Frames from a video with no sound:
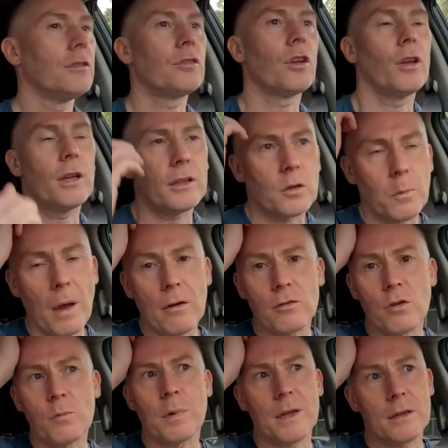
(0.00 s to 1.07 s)
And so it's about
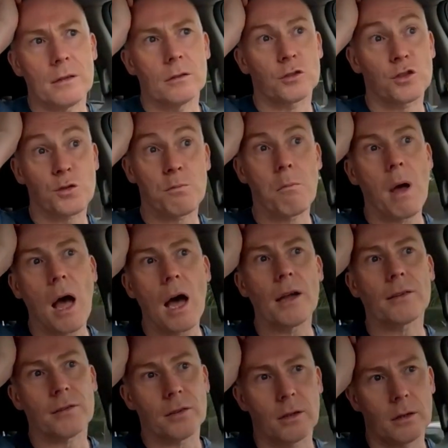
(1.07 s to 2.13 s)
you being
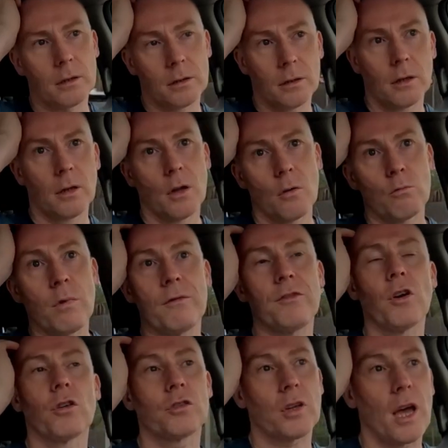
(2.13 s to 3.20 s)
smarter
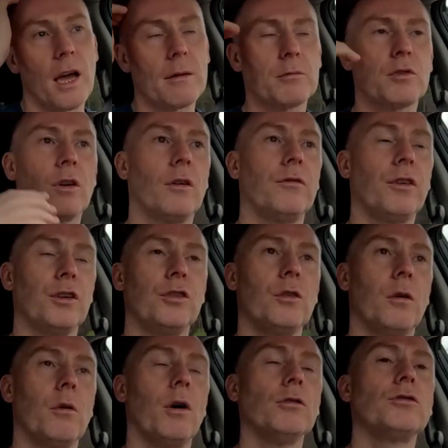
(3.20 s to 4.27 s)
with your time so that
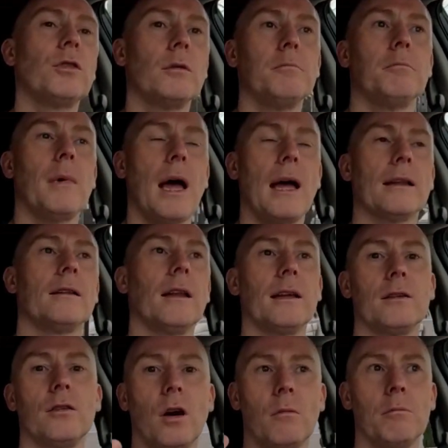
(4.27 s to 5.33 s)
you're also
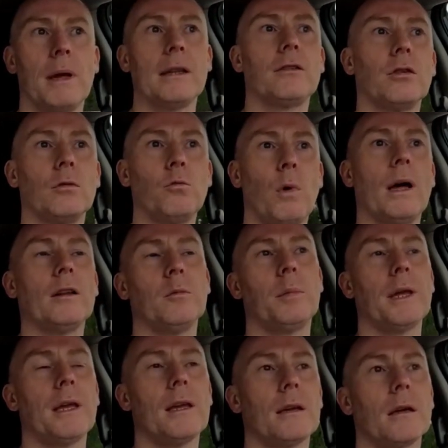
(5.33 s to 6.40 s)
handling your mental
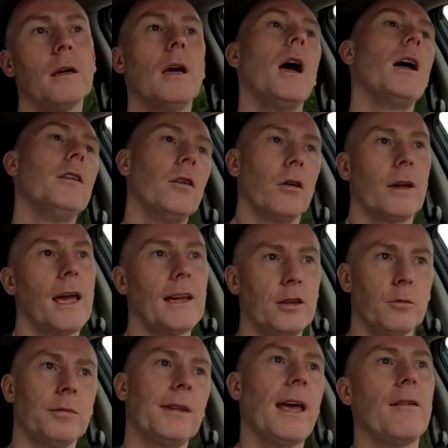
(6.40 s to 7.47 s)
well-being and not
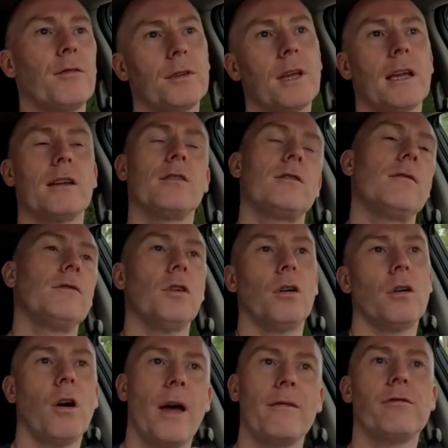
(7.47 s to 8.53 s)
getting upset every day because you've
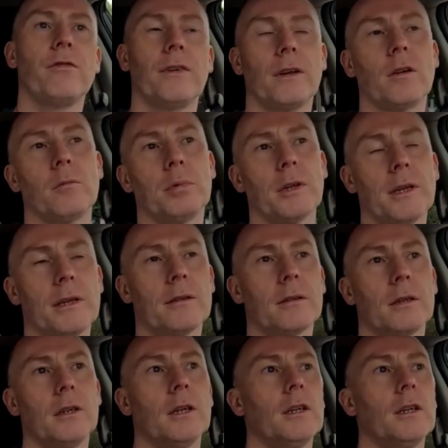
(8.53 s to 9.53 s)
not got everything completed.